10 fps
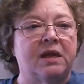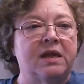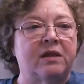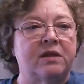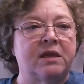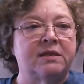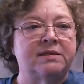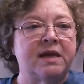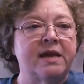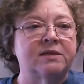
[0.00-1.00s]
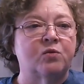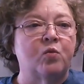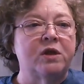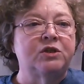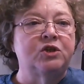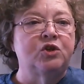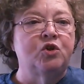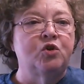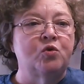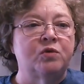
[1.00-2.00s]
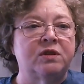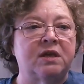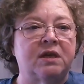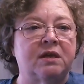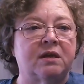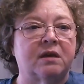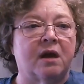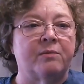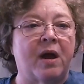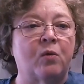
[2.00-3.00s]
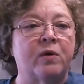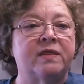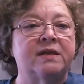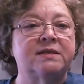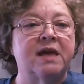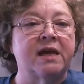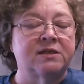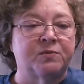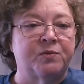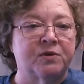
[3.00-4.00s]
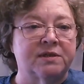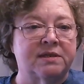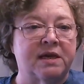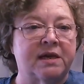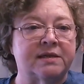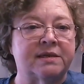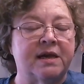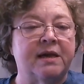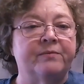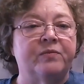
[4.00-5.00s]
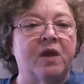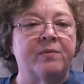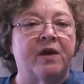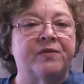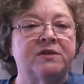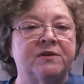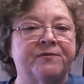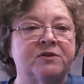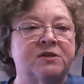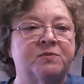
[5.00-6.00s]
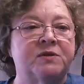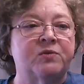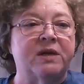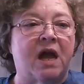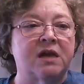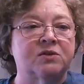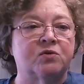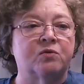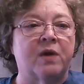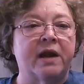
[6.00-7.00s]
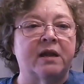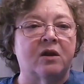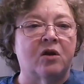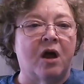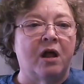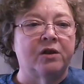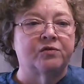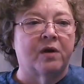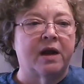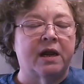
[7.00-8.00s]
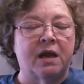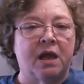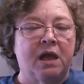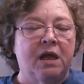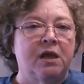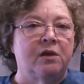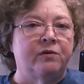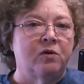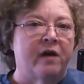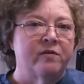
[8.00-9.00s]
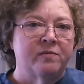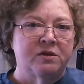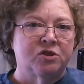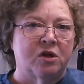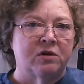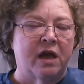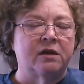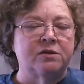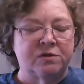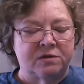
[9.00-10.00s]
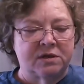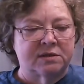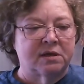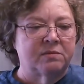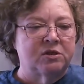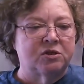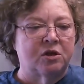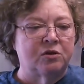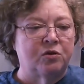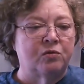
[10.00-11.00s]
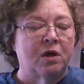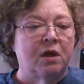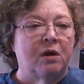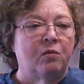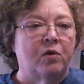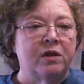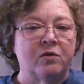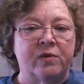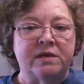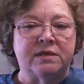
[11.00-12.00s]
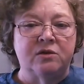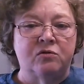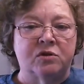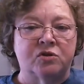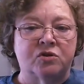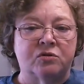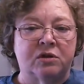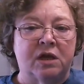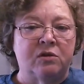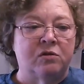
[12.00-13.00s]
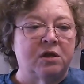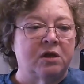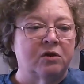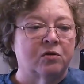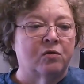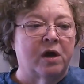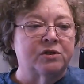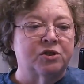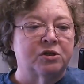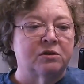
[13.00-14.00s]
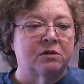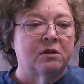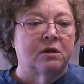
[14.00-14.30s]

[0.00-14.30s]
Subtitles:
Now it says, what do you think about what the textbook says about the differences between high school writing and college writing? If you haven't been shown how to do this, let me show you one of the ways that you can get your question,